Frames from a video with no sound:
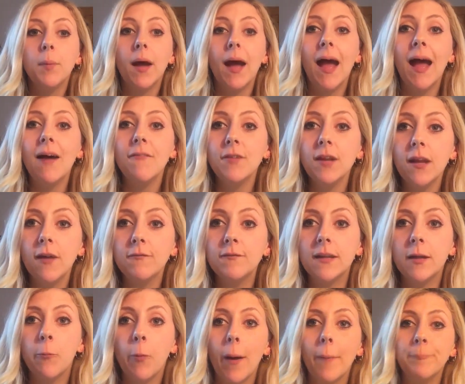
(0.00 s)
But have a
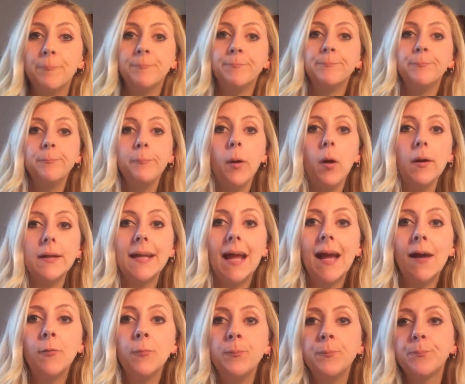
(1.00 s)
lovely one. Bye
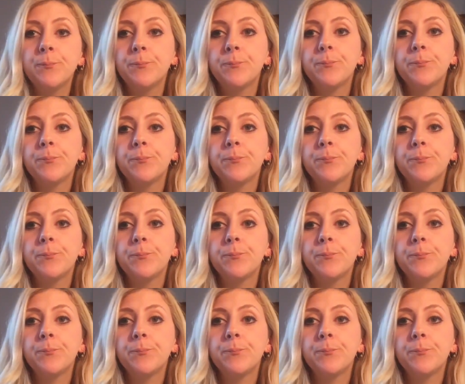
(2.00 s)
now.